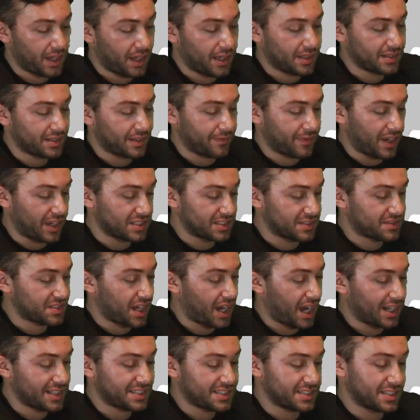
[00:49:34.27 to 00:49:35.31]
Defensive
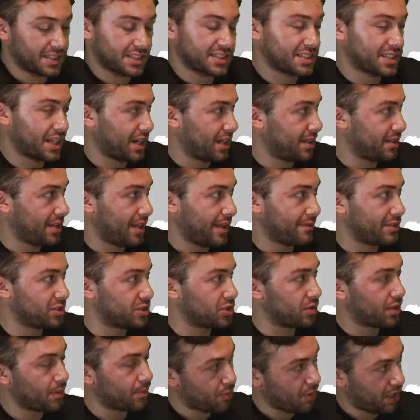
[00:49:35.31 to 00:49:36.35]
side, 6 out of the 11. So
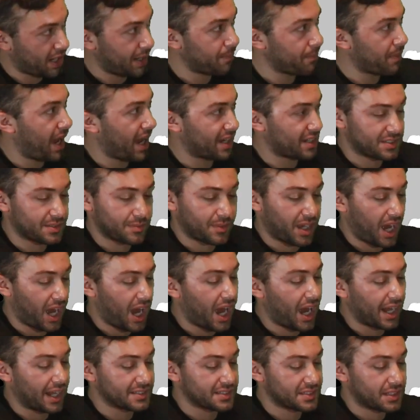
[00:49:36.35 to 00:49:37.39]
they're bringing back some
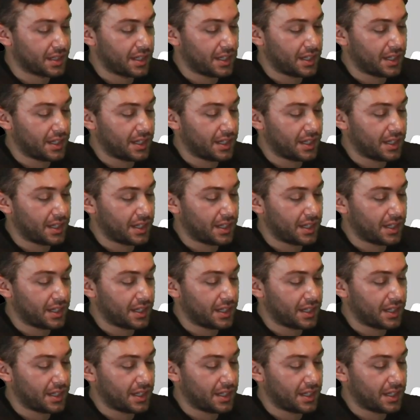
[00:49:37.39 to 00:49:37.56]
guys.